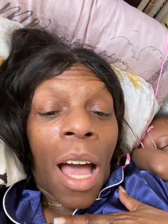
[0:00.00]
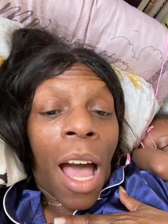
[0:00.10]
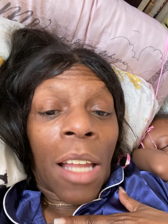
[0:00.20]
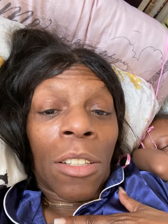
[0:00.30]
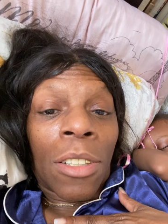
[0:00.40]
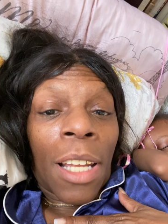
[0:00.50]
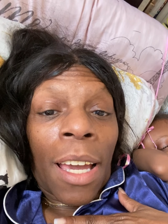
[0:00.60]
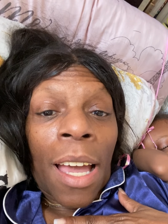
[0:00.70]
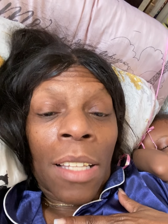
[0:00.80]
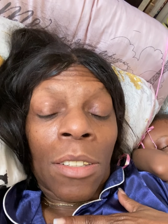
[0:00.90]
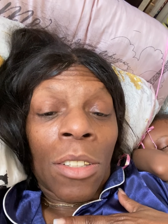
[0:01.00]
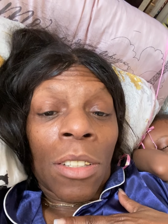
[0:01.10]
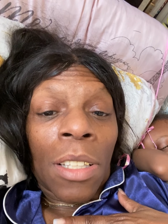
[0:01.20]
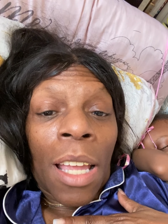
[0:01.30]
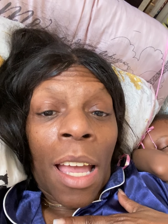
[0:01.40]
I look like I look
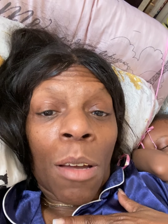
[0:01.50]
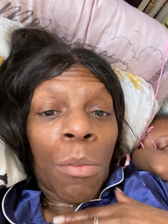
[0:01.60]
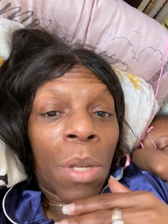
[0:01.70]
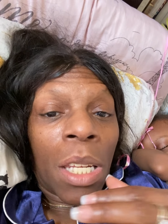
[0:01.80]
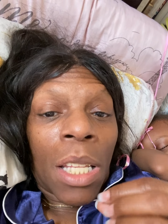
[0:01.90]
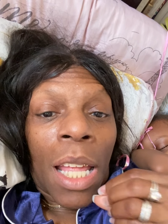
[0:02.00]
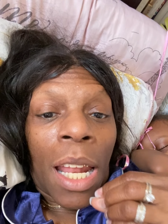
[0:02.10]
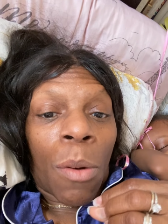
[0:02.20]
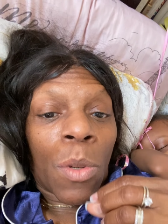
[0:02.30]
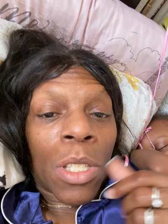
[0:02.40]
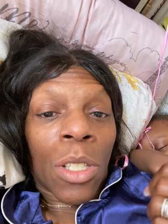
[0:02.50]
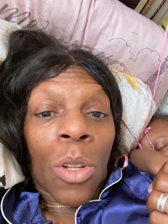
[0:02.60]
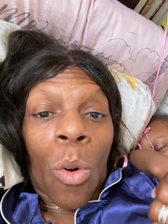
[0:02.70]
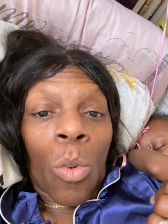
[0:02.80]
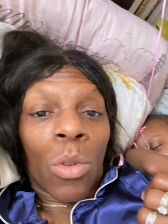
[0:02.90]
now, meaning that I
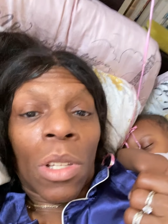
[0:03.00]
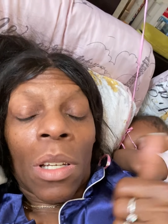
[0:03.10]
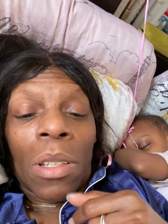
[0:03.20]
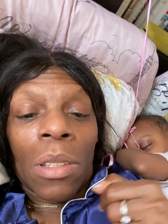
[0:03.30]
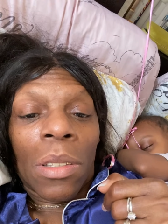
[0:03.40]
wasn't older.